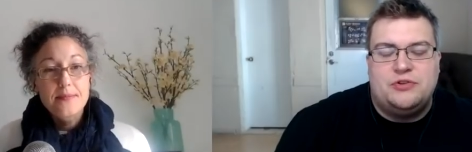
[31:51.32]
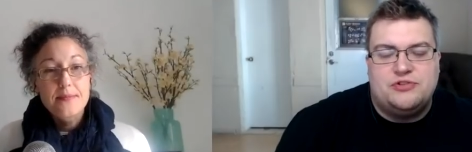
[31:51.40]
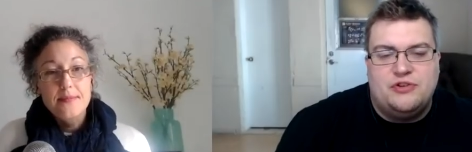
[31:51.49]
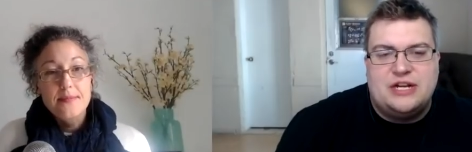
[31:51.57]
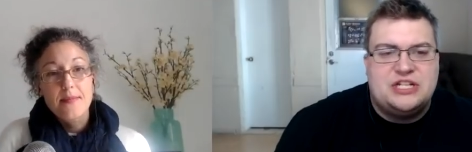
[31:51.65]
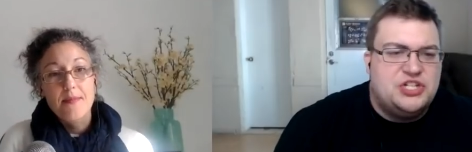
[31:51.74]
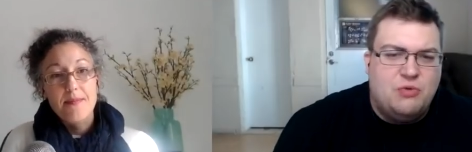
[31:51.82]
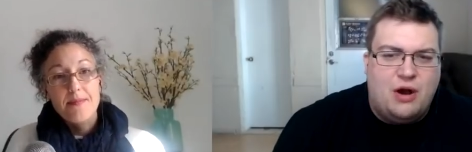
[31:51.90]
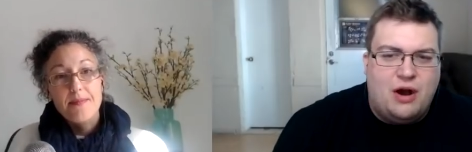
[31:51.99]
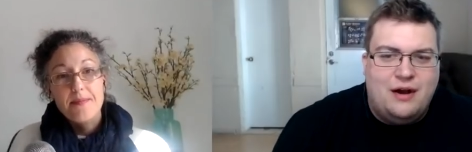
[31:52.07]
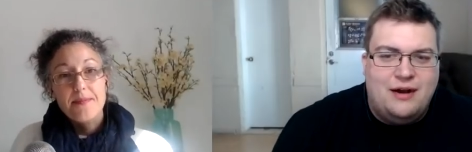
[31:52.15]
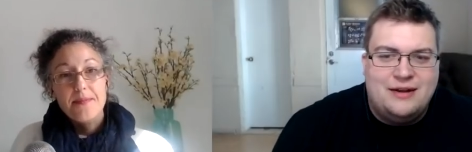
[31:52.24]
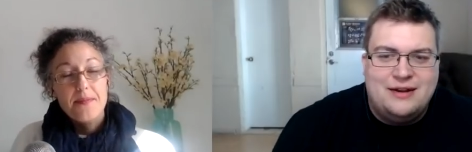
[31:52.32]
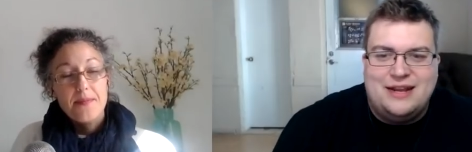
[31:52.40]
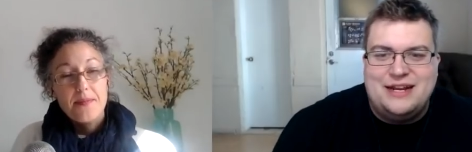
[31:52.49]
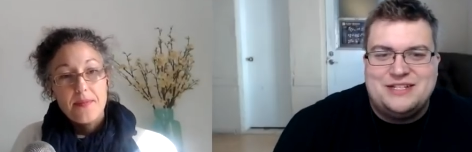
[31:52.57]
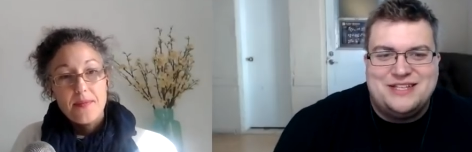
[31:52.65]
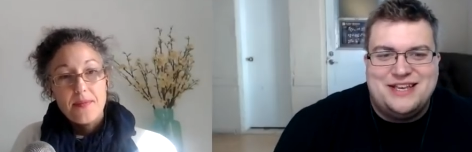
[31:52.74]
Speaker 1: trying too hard
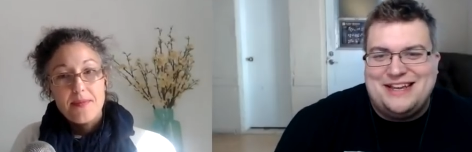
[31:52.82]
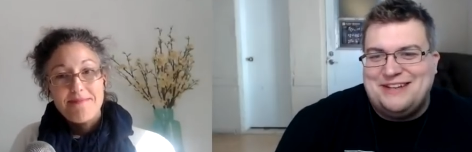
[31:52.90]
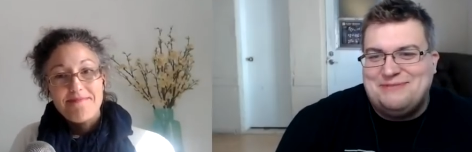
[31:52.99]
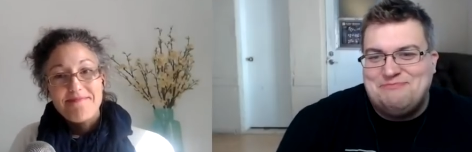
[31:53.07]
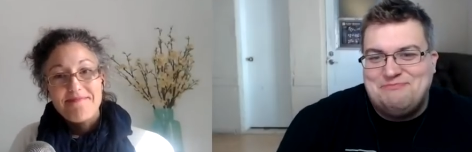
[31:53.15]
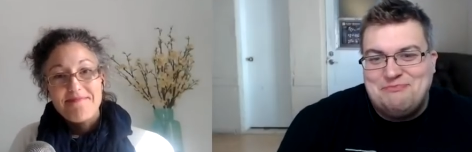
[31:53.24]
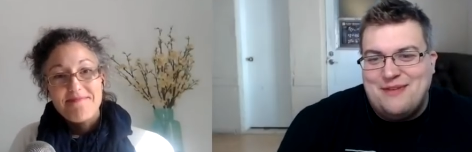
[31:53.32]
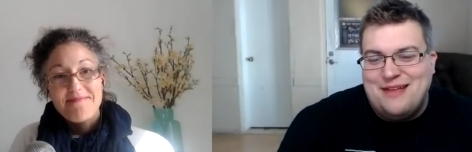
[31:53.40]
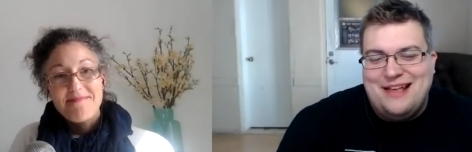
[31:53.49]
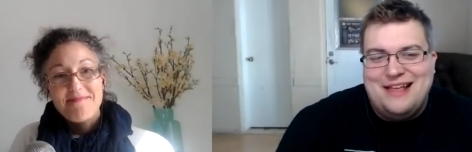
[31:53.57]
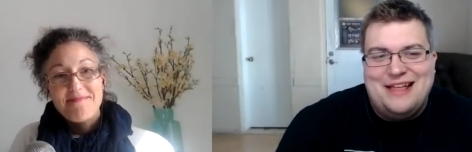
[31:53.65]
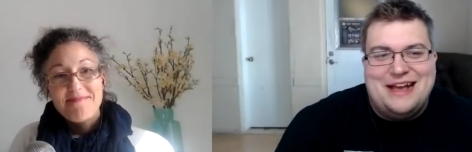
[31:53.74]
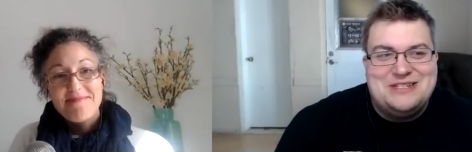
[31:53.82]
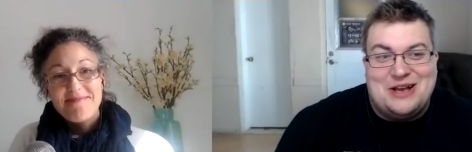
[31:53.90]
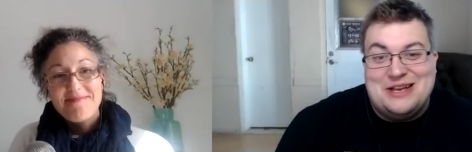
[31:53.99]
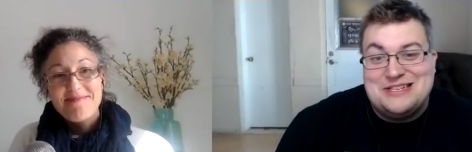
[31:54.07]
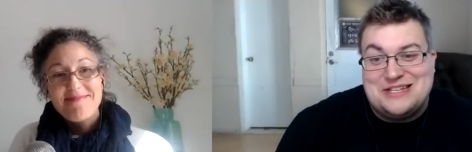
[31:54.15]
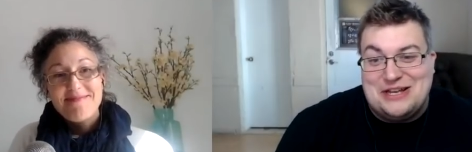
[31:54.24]
and it's like that's
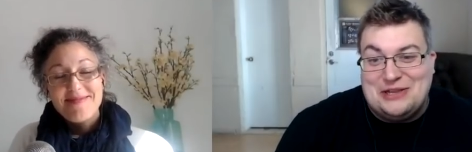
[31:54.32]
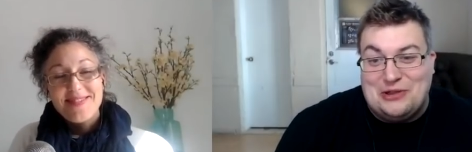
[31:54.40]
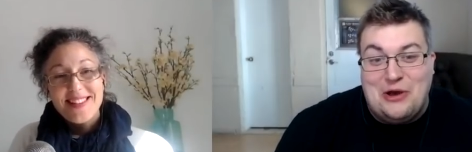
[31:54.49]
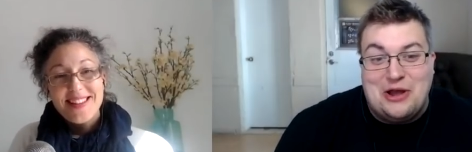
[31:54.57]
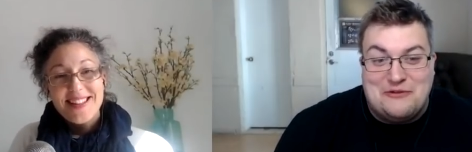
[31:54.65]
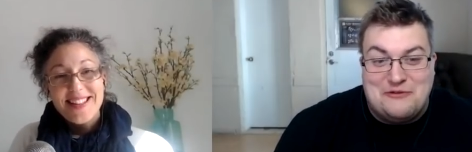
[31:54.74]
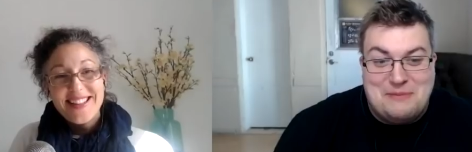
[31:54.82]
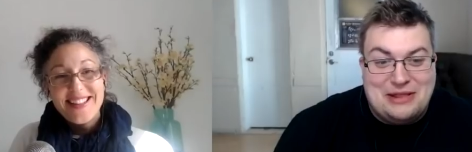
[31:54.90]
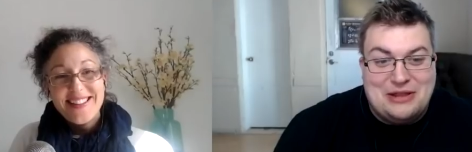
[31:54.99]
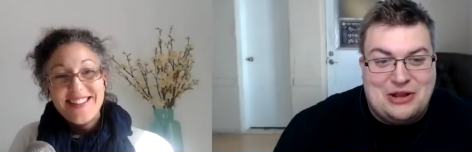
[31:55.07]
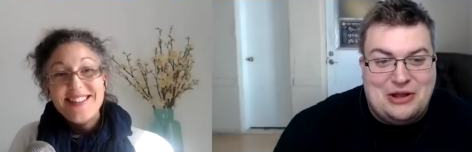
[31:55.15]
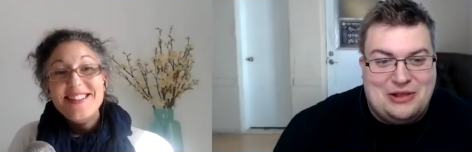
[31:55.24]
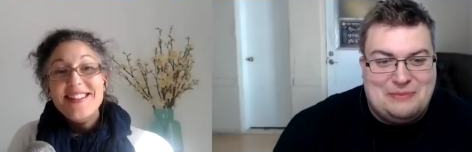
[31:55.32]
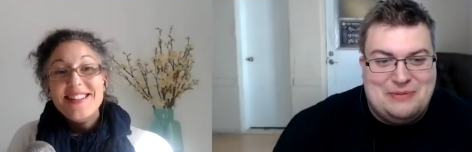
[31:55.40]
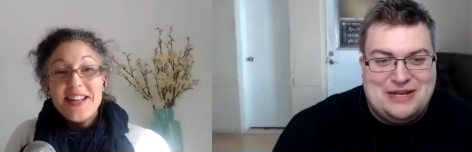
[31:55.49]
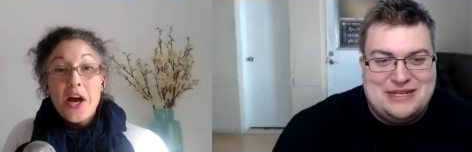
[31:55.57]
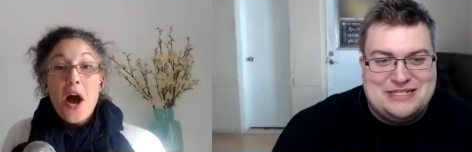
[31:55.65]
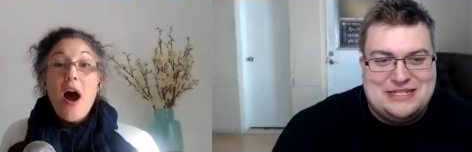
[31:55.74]
asking a lot of a melancholic
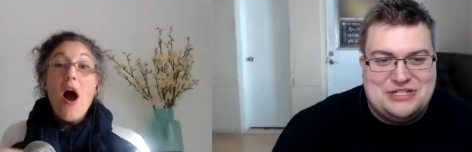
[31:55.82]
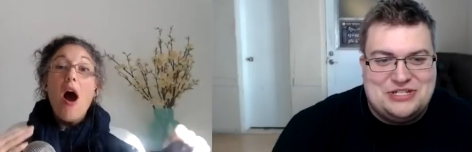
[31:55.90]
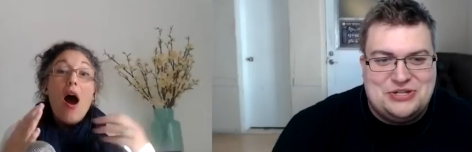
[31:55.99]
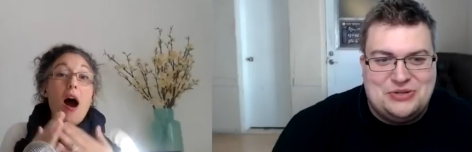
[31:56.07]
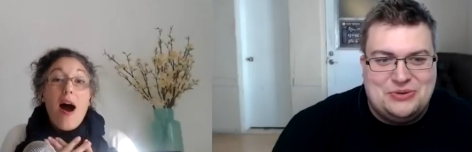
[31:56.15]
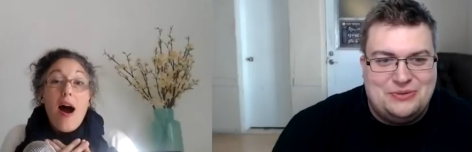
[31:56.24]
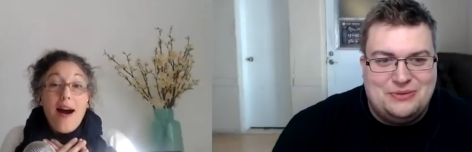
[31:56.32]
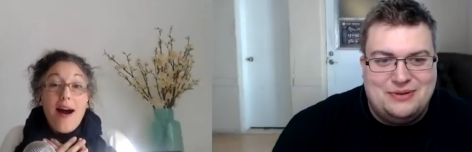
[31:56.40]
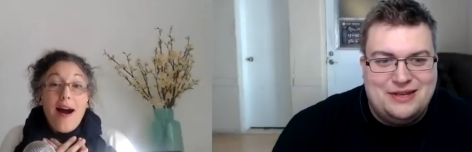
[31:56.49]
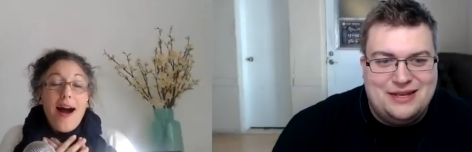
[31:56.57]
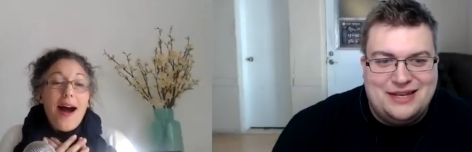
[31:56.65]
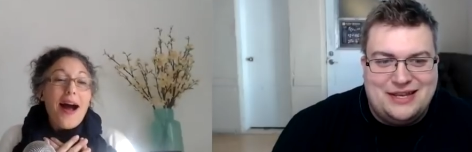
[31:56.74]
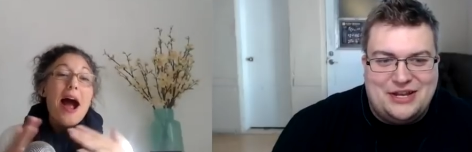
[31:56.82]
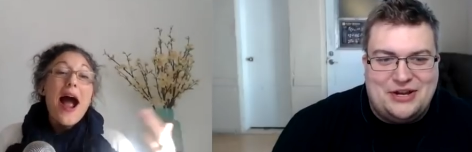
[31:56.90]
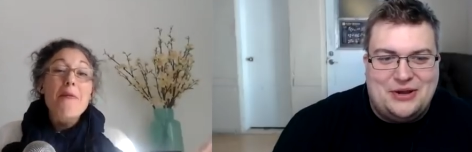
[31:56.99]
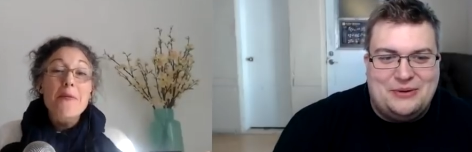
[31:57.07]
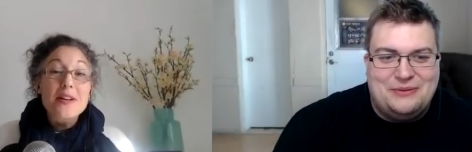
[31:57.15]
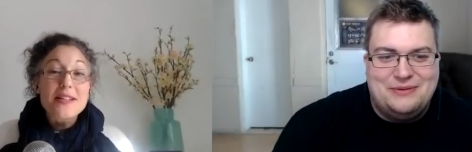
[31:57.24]
person to I know.
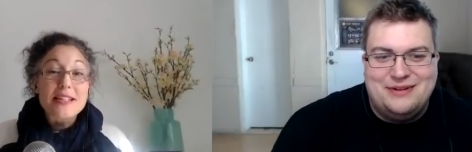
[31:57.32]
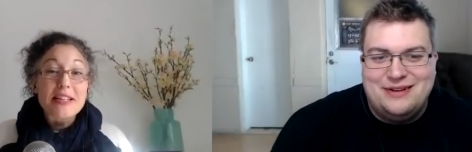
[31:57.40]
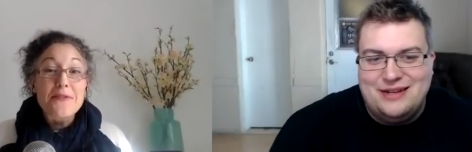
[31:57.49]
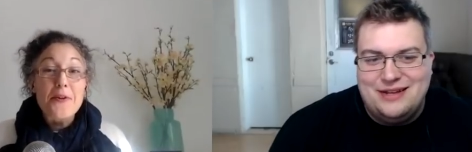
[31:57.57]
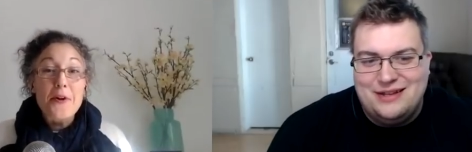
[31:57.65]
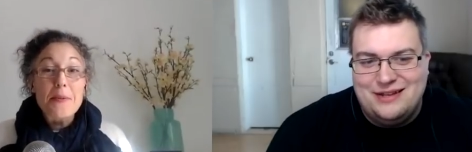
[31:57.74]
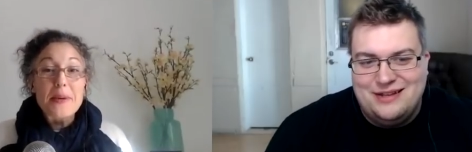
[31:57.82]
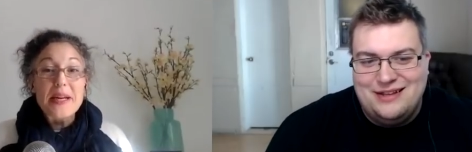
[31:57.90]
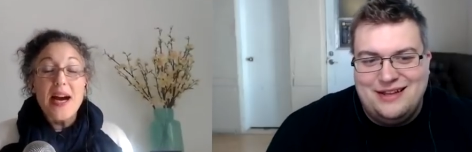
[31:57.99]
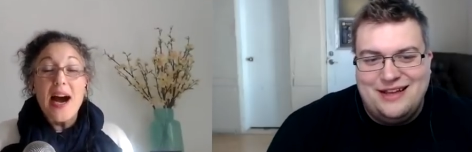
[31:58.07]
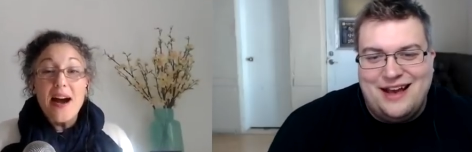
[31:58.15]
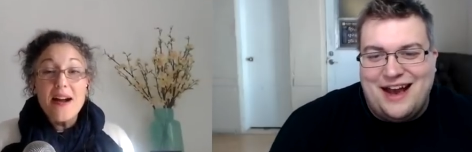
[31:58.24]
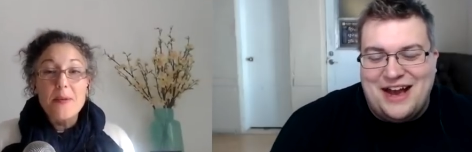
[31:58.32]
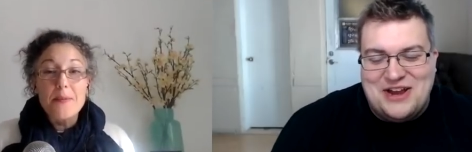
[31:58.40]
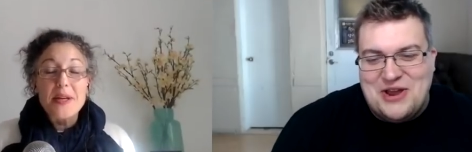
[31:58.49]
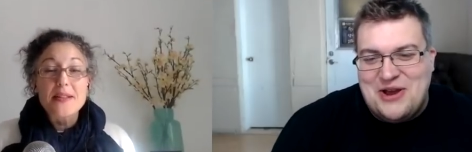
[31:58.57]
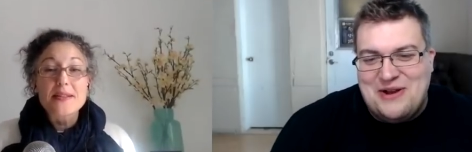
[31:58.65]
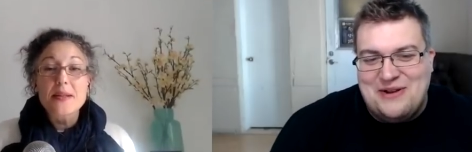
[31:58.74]
wanted to
Speaker 2: give her a big hug because
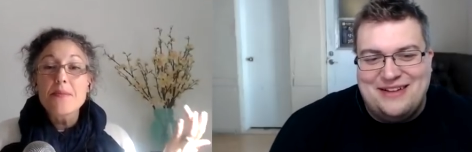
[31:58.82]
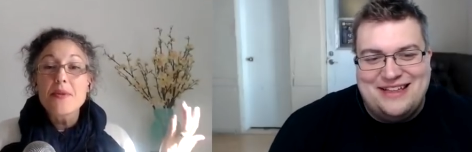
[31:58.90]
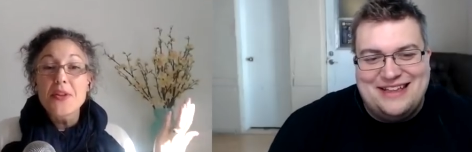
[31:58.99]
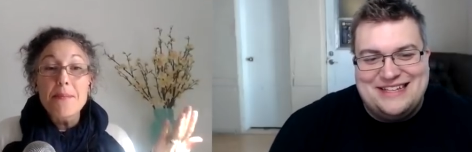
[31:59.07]
the, the,